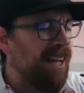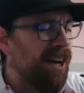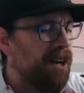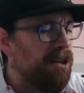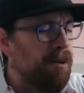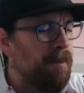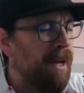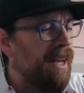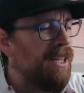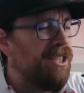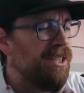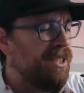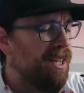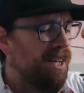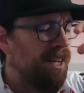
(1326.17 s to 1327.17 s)
100
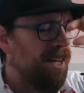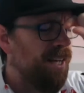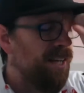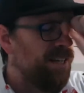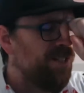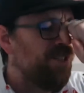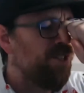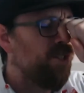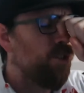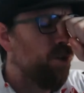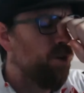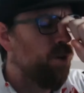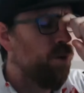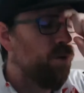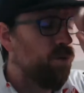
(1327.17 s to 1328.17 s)
pages. It's
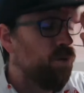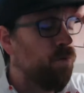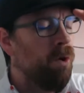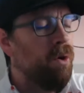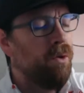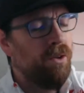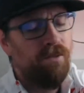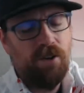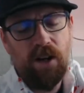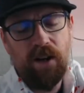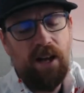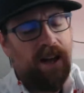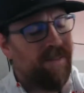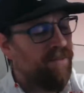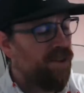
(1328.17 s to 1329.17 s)
so rote. You've got to
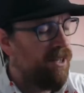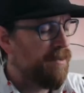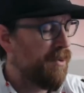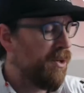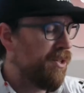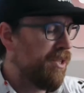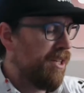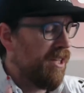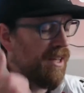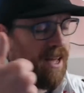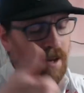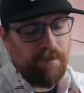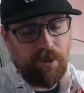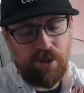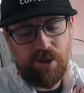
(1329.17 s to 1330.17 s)
have this person and
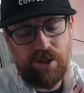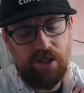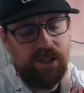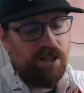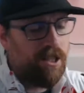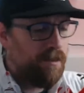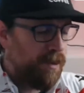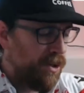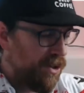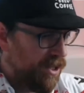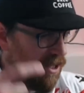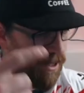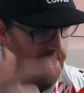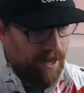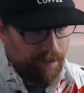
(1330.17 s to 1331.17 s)
that person and this
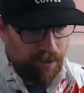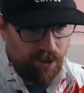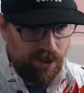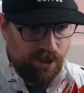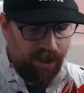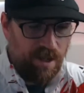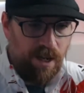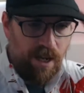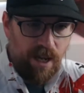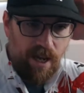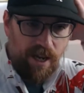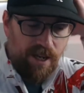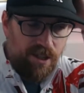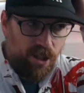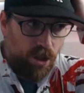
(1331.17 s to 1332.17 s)
person and that person.
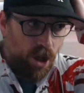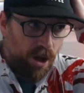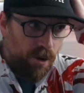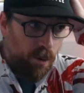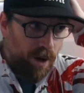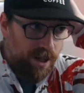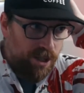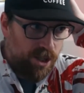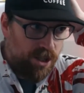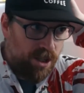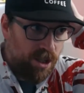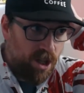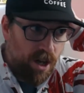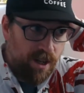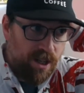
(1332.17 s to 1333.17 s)
And it's a lot of wages and
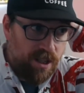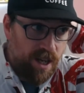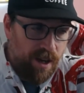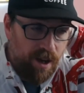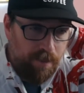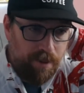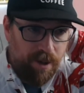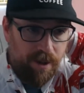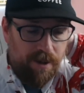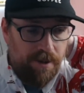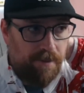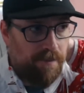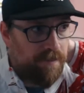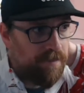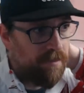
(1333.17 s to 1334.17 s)
a lot of setup.
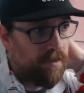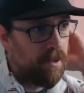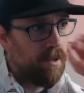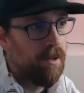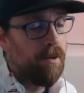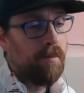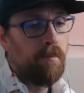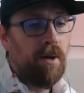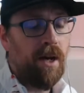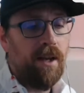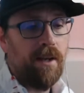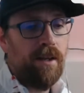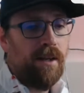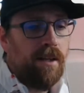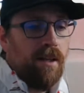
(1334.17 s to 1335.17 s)

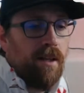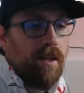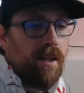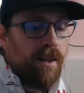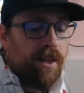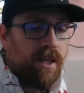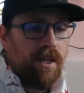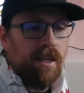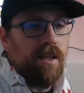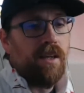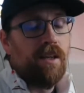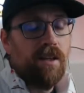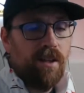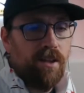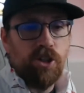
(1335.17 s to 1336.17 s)
But
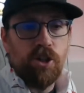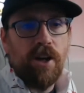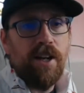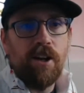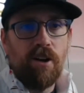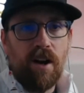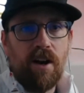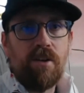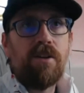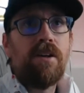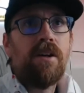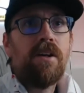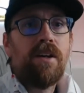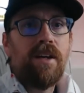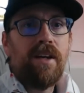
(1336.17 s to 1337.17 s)
the training ground
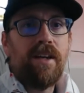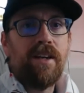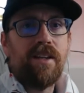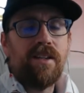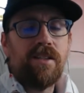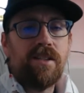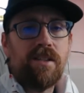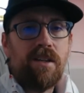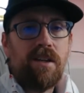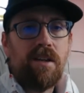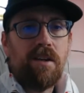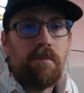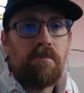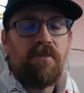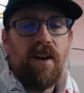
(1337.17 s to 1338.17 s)
is
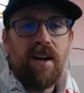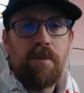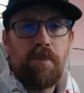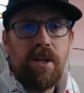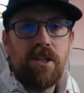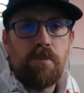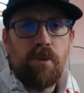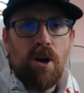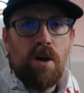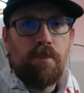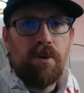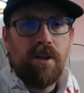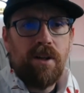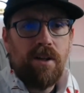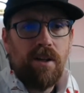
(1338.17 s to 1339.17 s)
find a piece of
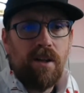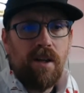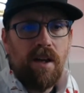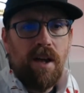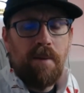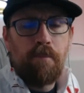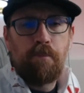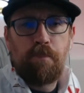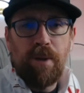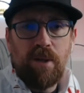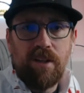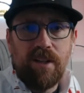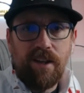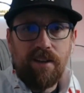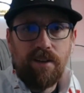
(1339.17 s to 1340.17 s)
property and
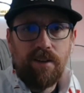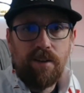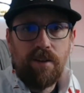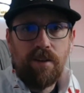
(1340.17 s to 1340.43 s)
build it.